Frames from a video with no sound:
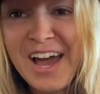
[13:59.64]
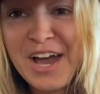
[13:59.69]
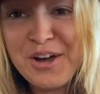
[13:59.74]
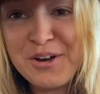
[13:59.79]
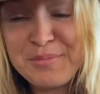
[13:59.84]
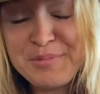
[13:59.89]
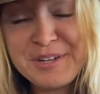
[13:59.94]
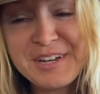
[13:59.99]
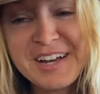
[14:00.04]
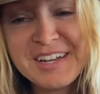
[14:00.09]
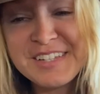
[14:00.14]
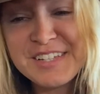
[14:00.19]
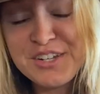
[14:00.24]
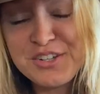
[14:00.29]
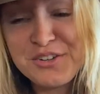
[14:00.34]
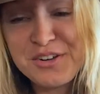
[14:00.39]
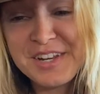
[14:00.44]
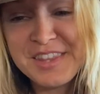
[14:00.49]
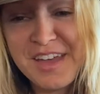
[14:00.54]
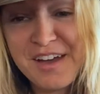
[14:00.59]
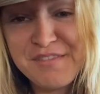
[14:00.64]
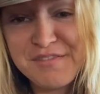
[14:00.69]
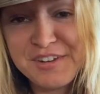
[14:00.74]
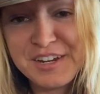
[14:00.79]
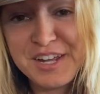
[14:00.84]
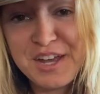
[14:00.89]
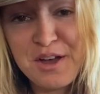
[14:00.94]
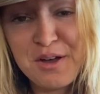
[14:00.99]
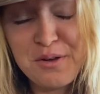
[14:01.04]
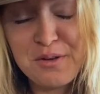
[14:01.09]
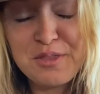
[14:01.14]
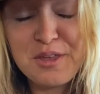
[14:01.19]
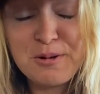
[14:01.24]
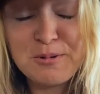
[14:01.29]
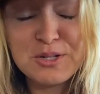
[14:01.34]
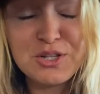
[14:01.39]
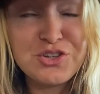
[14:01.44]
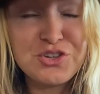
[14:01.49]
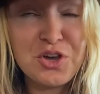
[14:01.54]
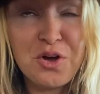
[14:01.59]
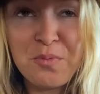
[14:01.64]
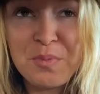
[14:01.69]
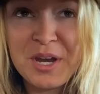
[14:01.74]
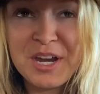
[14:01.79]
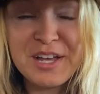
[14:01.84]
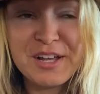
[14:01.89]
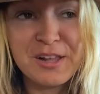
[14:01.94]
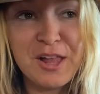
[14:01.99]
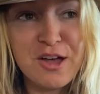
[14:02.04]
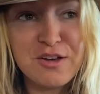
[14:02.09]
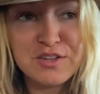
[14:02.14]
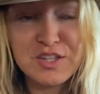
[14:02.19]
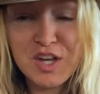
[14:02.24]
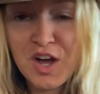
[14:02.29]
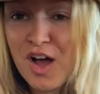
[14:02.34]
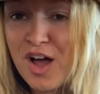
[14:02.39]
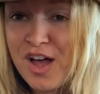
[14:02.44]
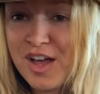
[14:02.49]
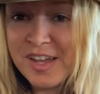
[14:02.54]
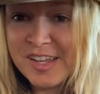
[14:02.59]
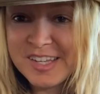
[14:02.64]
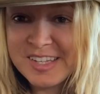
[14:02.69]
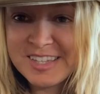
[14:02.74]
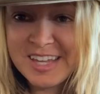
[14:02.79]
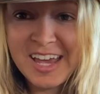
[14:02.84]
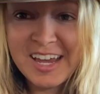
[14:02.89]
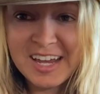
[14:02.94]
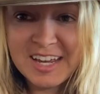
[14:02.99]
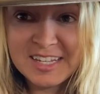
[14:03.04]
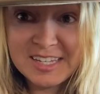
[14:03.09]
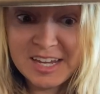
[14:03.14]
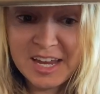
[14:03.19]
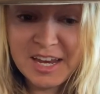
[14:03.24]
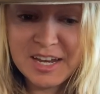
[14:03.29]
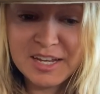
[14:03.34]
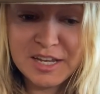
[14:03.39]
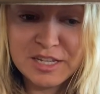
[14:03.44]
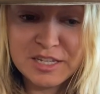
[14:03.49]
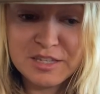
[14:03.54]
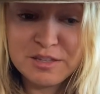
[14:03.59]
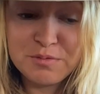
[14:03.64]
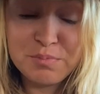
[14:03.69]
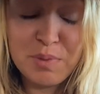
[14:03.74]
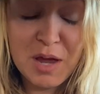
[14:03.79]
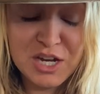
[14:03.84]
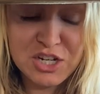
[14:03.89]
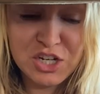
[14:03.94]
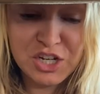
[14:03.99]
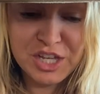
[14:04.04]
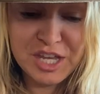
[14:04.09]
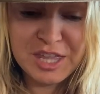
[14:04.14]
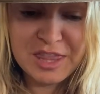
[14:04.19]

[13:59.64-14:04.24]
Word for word: I hope you guys enjoyed that video. There were so many close calls, like I said, especially